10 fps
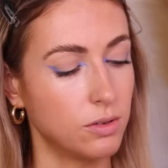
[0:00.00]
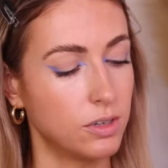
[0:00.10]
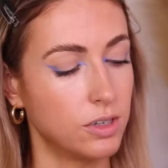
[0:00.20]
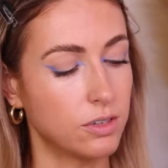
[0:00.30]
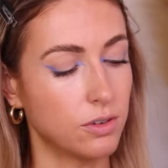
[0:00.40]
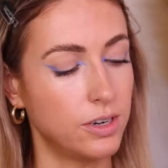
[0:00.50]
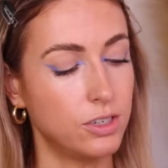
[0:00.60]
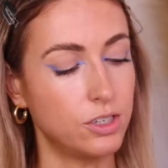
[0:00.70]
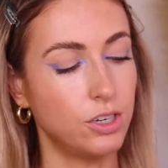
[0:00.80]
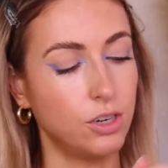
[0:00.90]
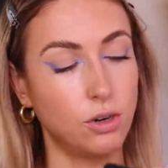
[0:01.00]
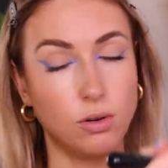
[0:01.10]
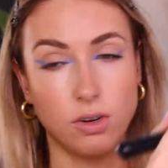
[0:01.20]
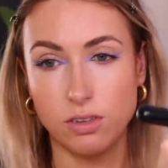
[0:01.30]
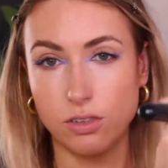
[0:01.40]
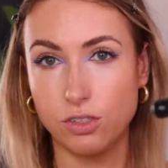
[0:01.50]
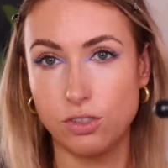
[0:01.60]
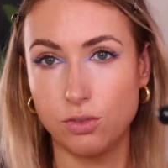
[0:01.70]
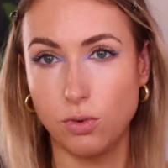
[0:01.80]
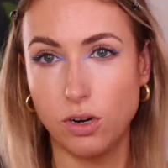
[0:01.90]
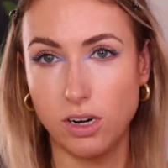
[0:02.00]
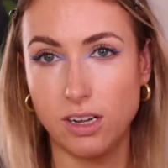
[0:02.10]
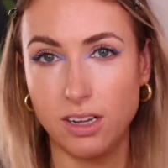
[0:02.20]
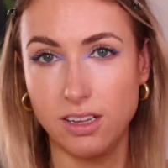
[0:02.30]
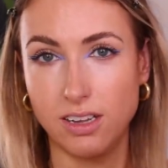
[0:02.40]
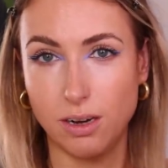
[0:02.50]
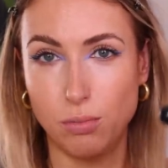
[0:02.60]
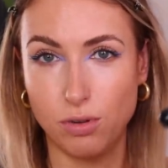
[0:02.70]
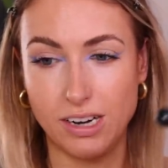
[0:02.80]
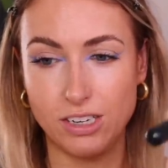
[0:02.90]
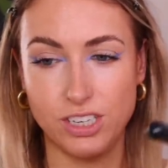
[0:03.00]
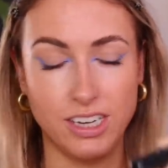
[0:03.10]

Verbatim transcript: So we're just going to swirl our brush